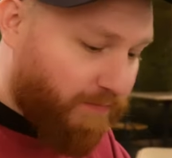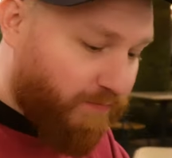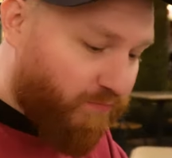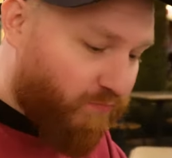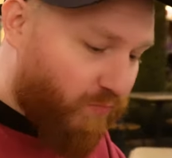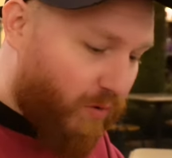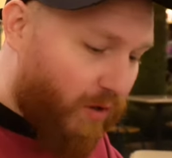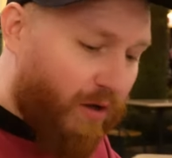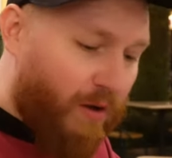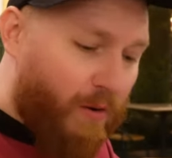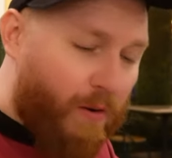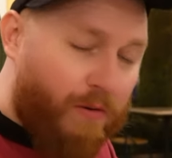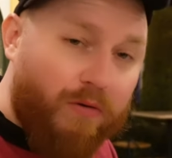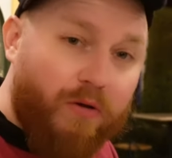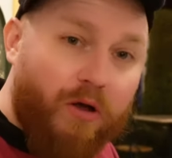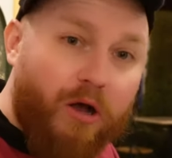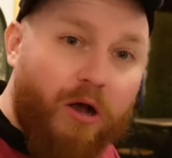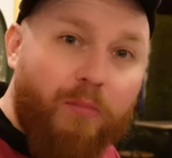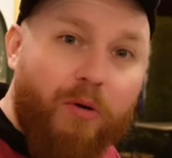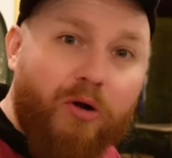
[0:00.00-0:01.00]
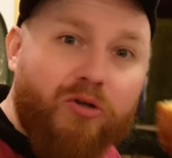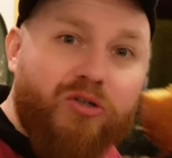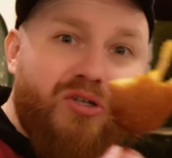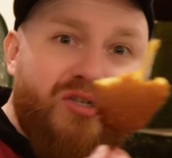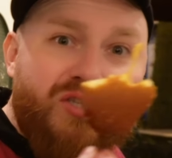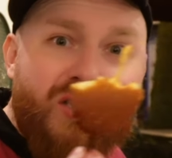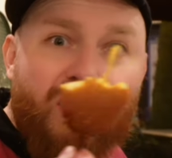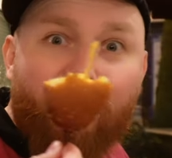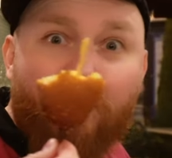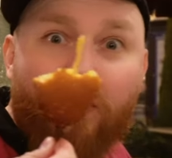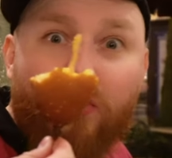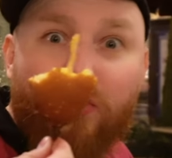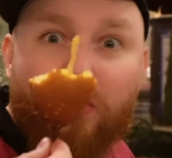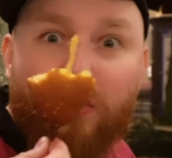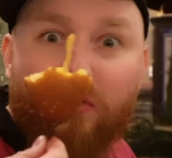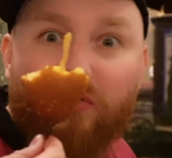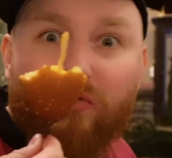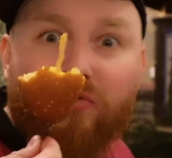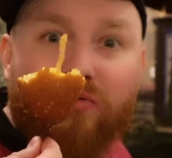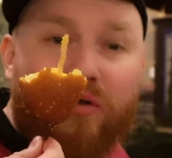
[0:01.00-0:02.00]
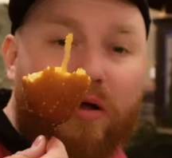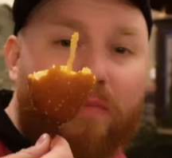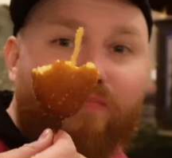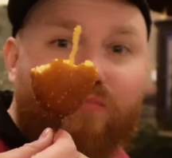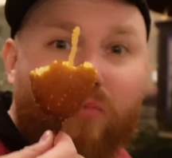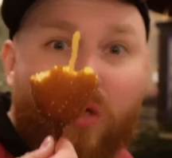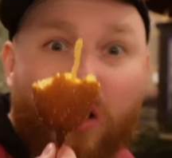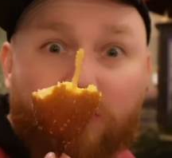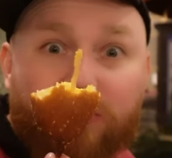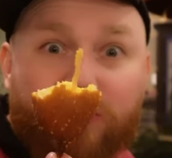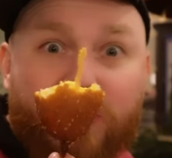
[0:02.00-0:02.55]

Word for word: It's like having shishitos. Emergency food on